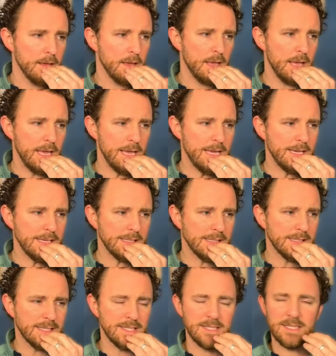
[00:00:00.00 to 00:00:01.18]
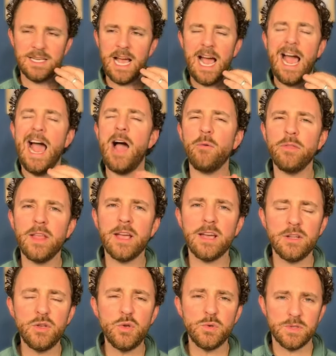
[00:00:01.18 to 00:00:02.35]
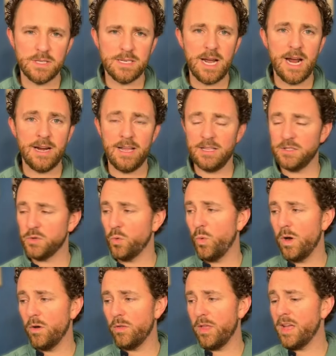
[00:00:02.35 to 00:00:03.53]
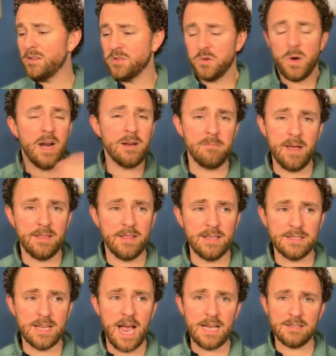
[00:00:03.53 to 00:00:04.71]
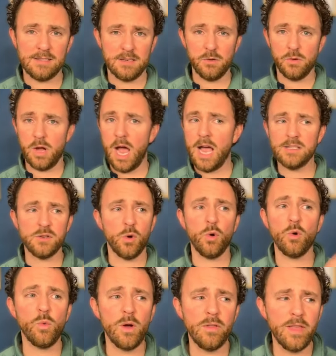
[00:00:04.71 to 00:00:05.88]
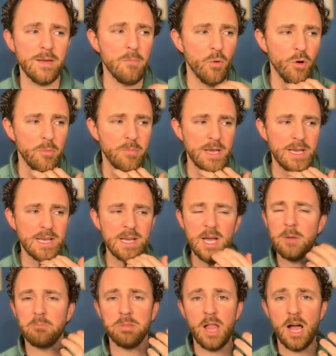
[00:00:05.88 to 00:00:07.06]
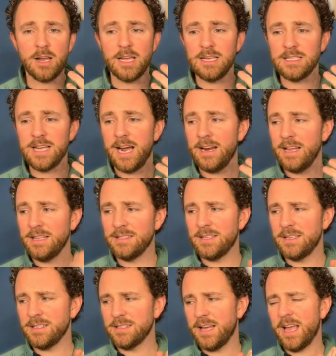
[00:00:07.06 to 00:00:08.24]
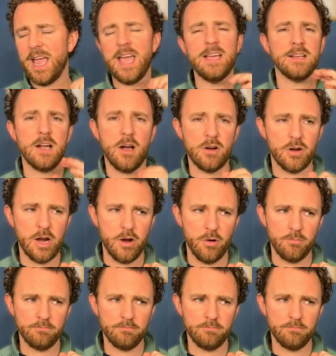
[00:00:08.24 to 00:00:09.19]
is, how are they going to use the tight ends? Will they try to make these guys skill guys, or will they more be blocking tight ends? And it's like, hey, Connor Harrell,